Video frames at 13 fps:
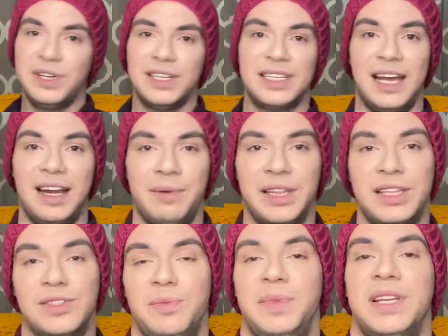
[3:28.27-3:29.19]
excited about
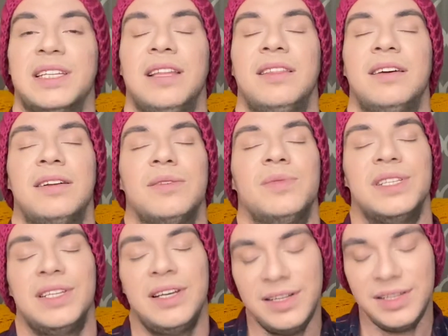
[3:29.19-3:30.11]
this one because I thought it
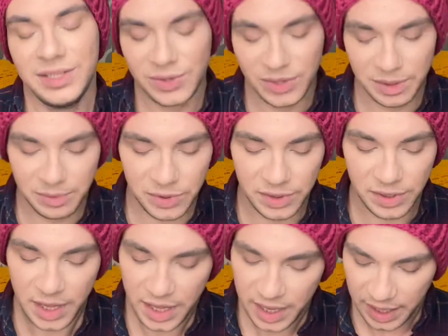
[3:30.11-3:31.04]
was adorable.
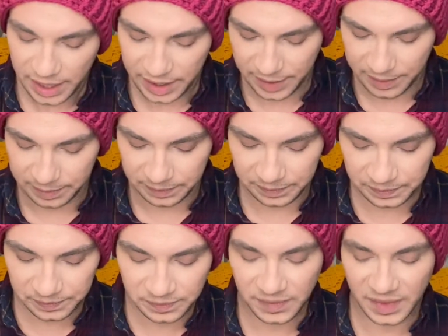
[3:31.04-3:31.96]
Um,
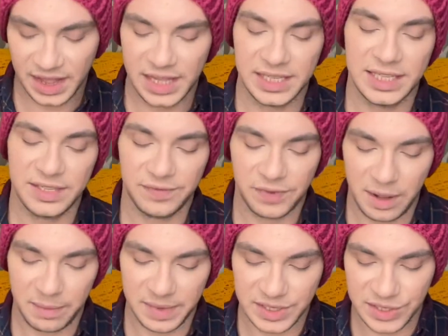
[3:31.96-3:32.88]
oh, this is
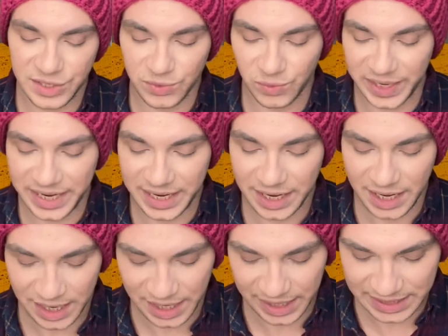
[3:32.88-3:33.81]
from Sweet
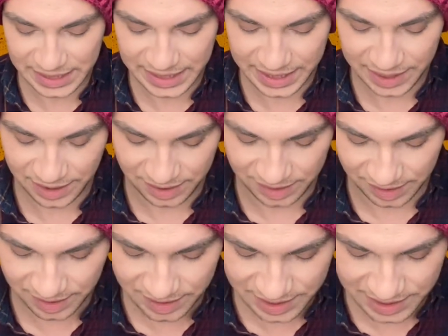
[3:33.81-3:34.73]
Oddity
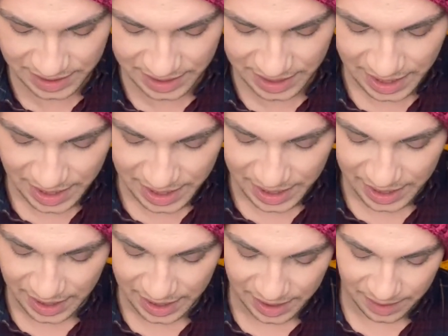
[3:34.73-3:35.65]
Art.
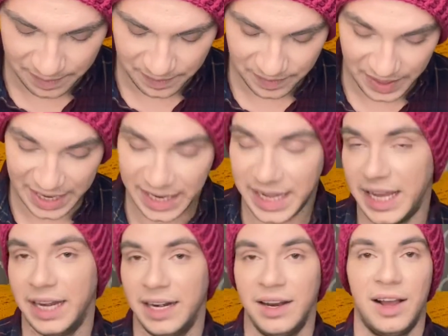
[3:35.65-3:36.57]
Um, and
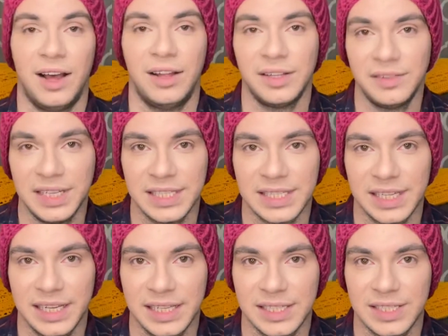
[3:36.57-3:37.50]
again, all of these
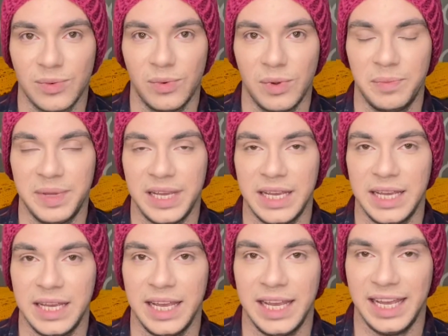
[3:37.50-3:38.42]
links will
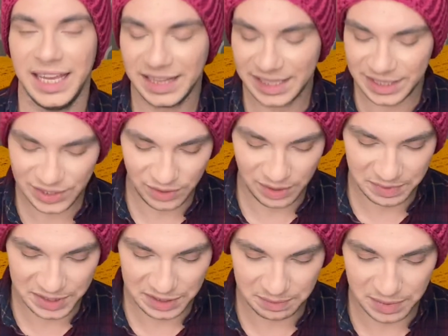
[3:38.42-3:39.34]
be in the
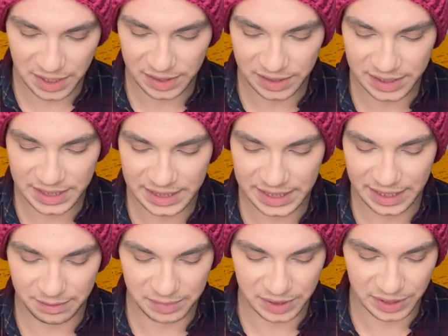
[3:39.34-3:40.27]
description box
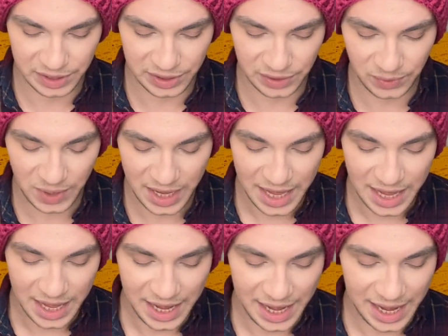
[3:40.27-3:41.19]
down below.
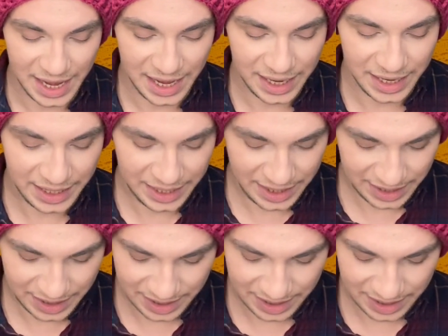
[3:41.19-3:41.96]
I